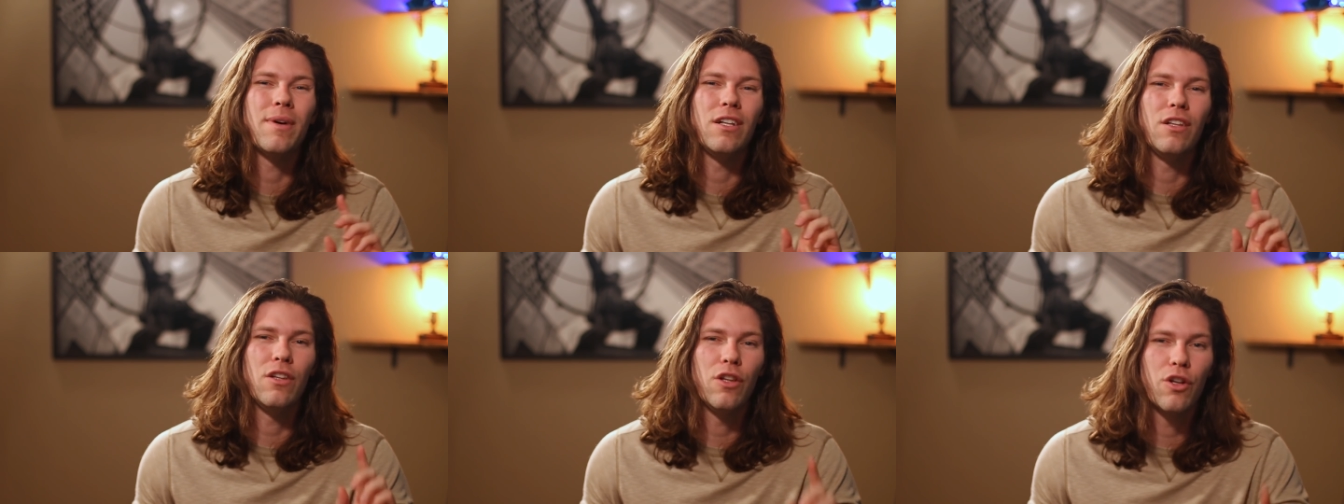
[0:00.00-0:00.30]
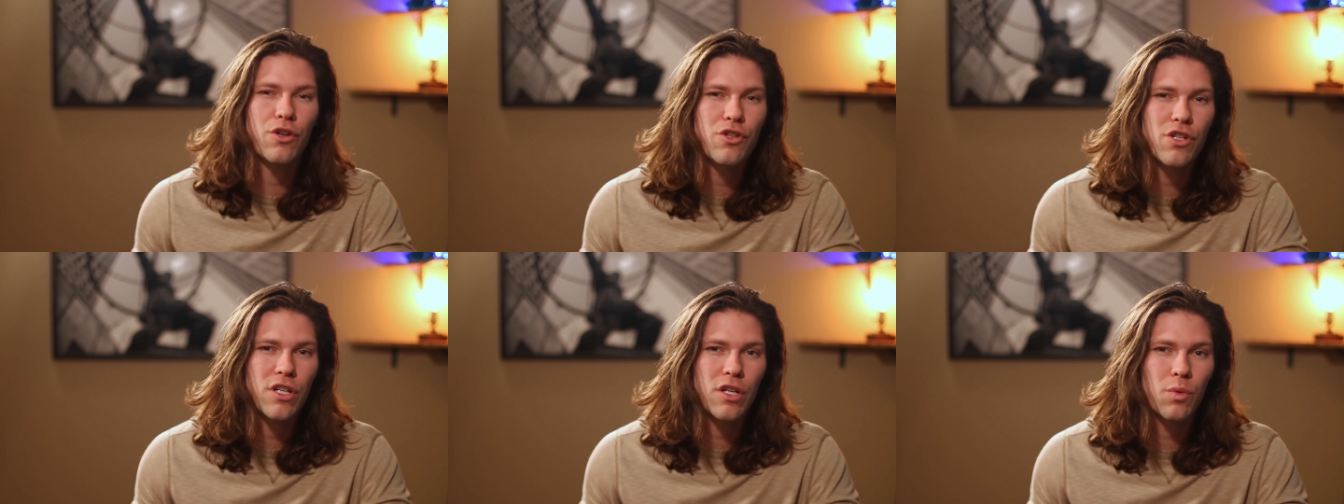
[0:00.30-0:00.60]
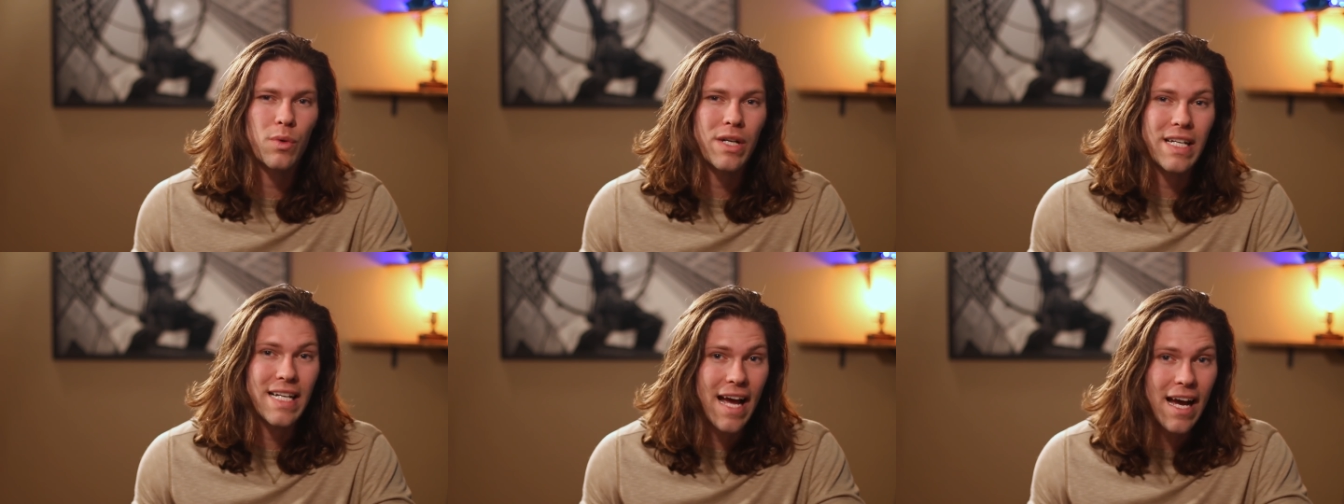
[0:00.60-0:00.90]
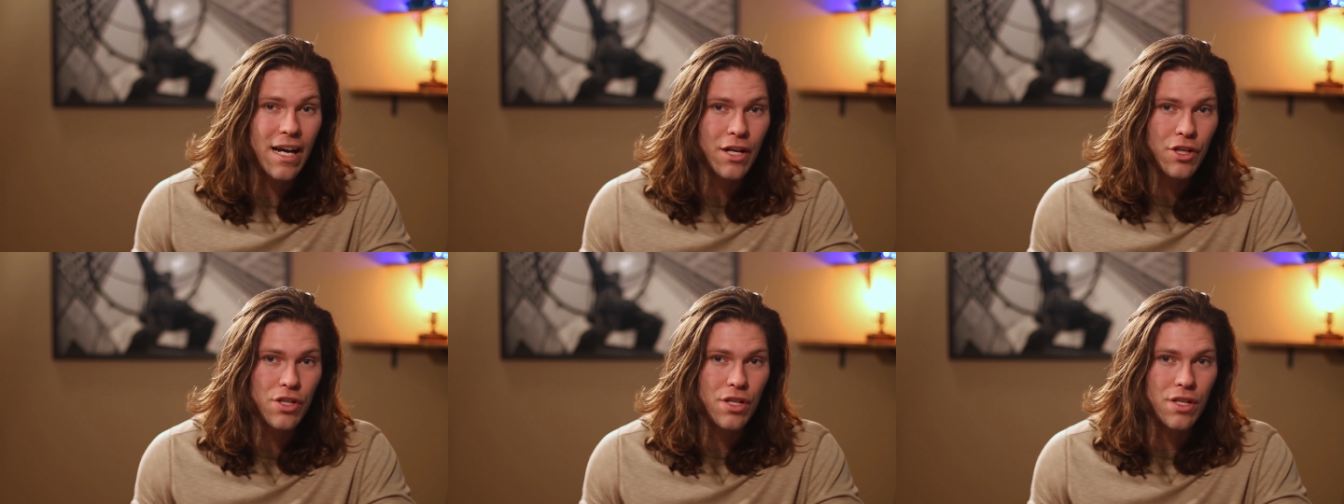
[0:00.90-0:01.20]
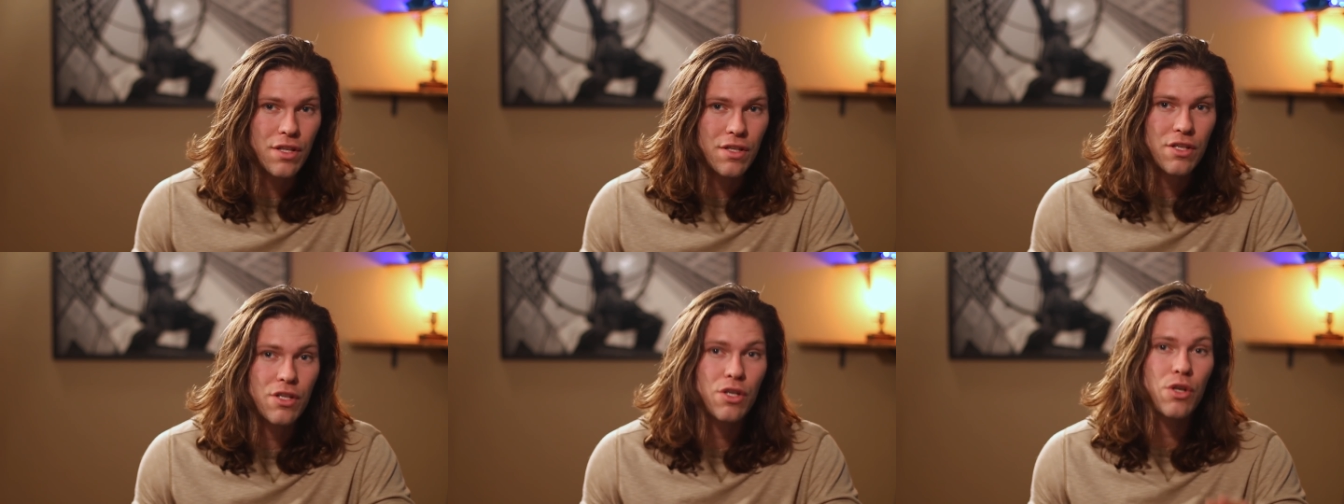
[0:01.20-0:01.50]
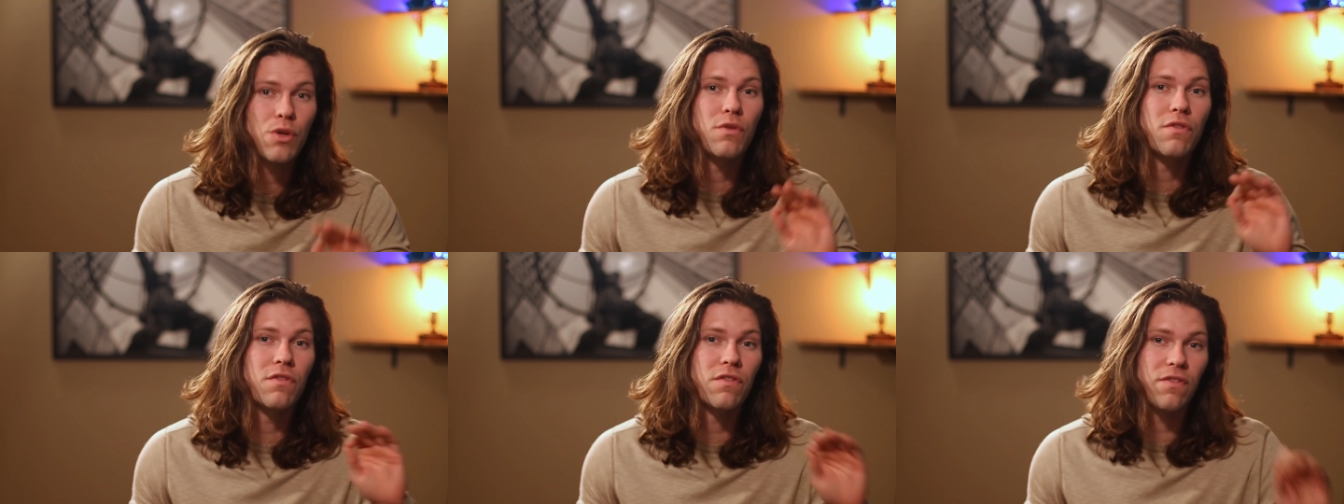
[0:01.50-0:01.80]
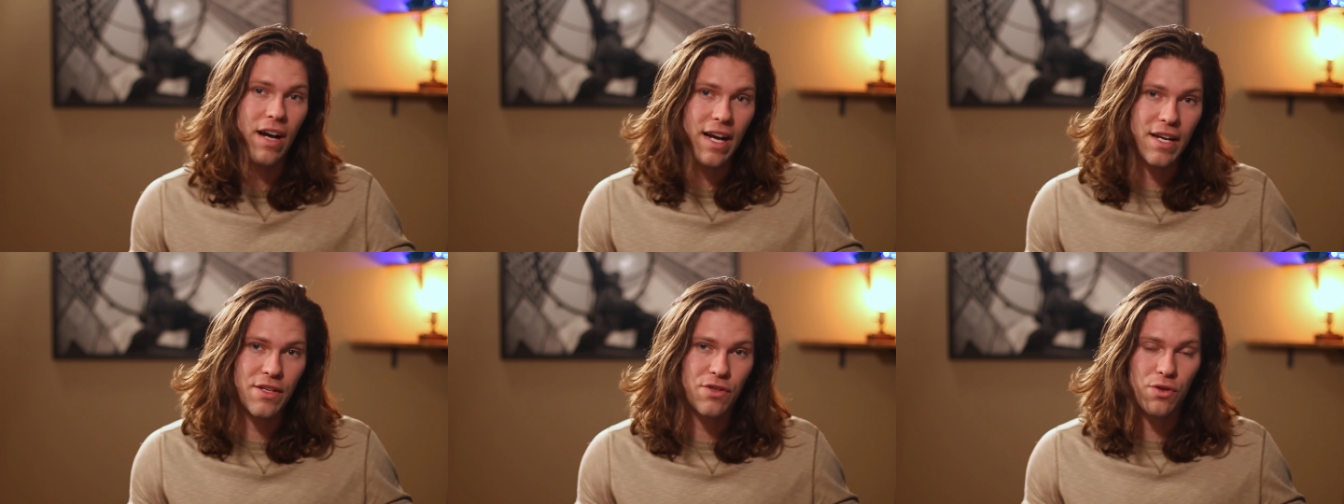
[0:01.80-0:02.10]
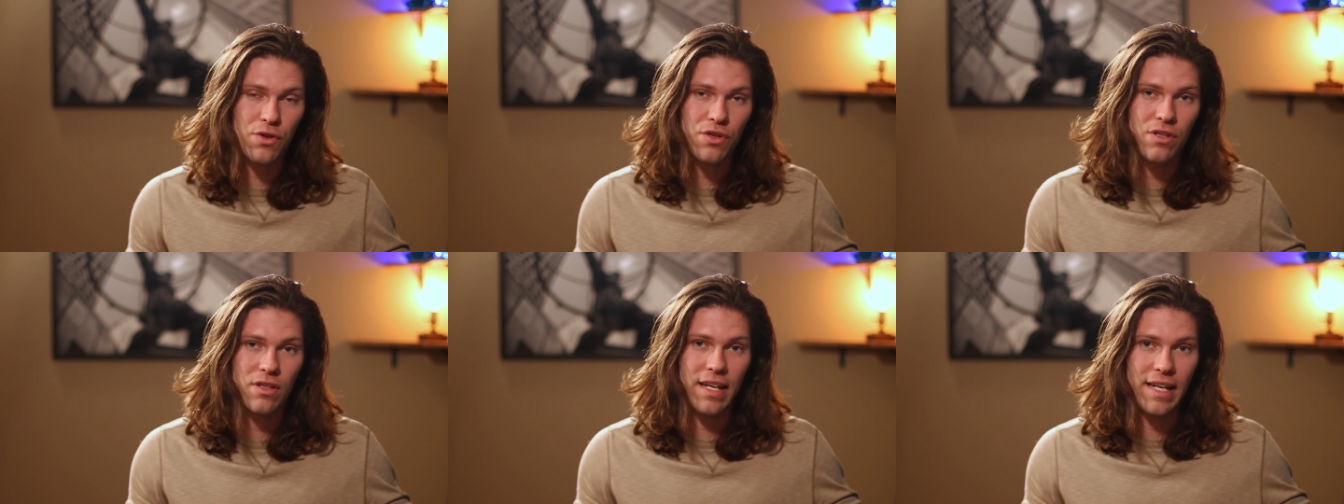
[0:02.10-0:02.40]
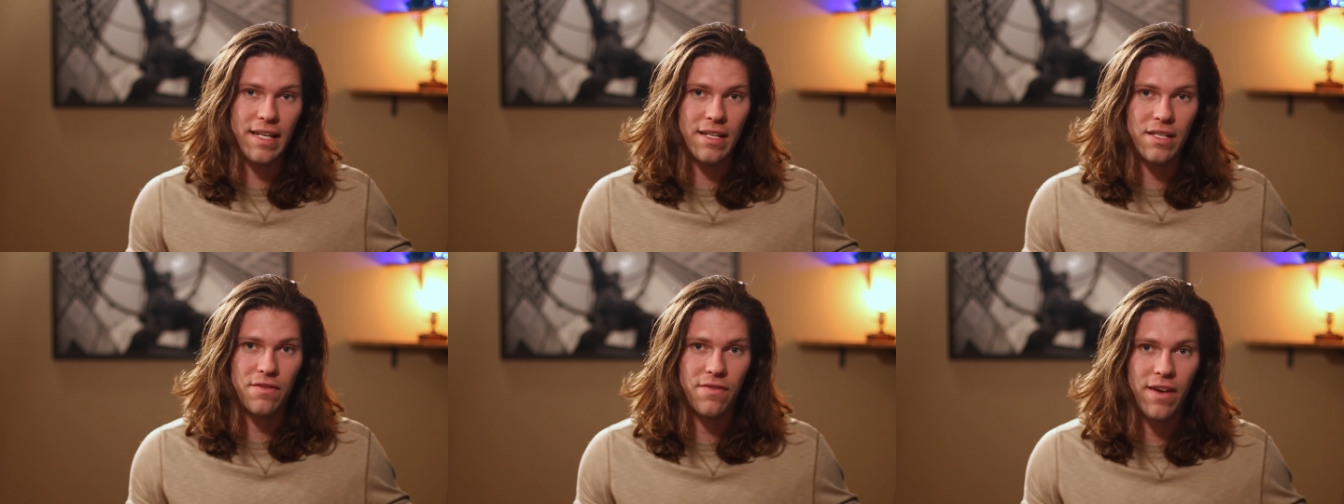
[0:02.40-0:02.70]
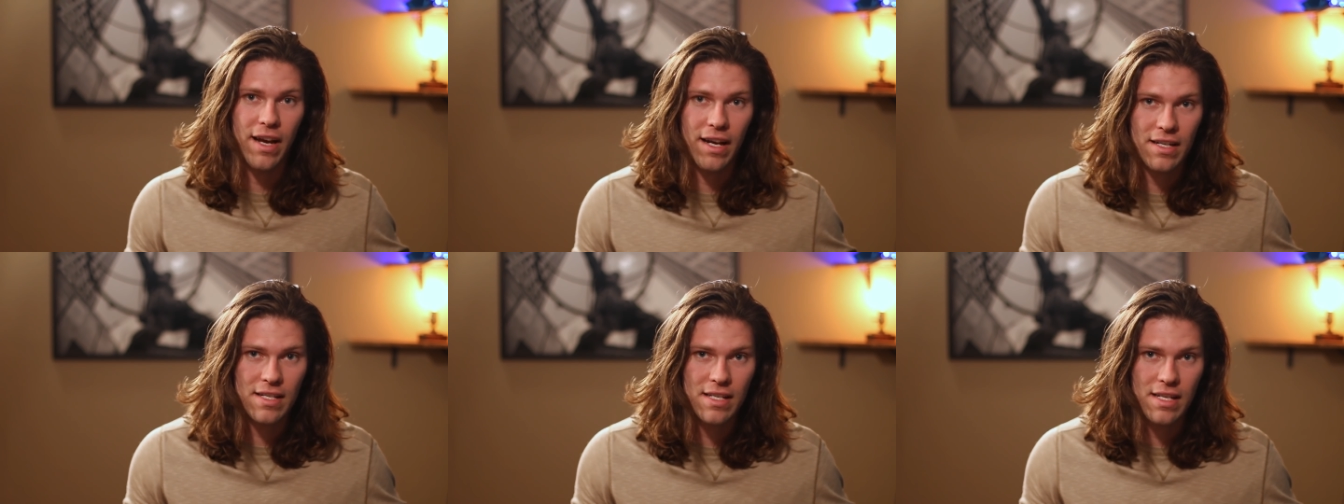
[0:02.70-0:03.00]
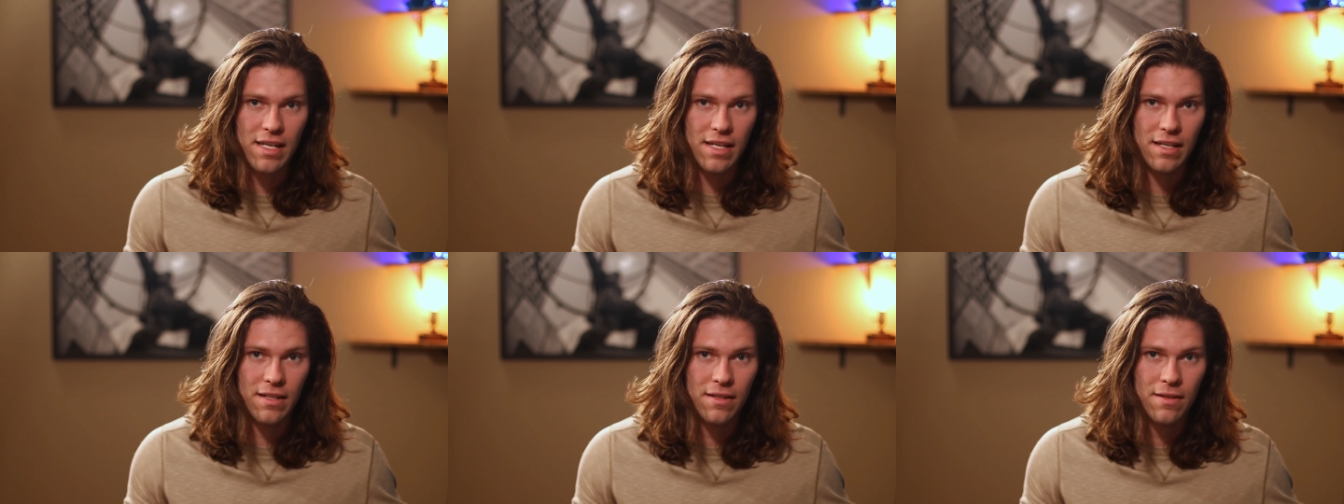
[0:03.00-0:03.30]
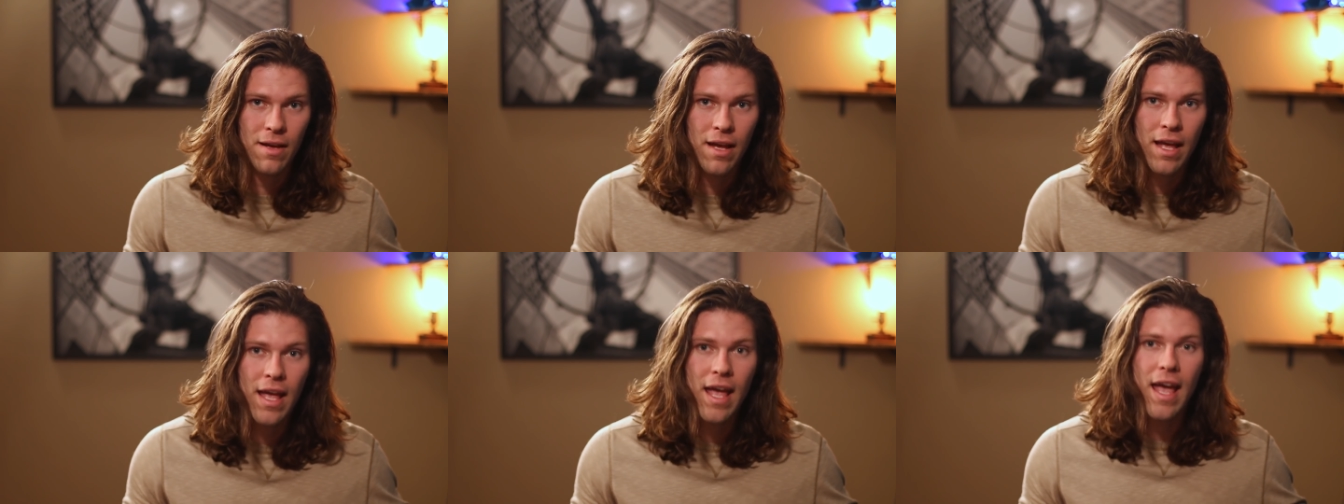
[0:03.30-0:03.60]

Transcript: allergic reactions to Pfizer's latest vaccine.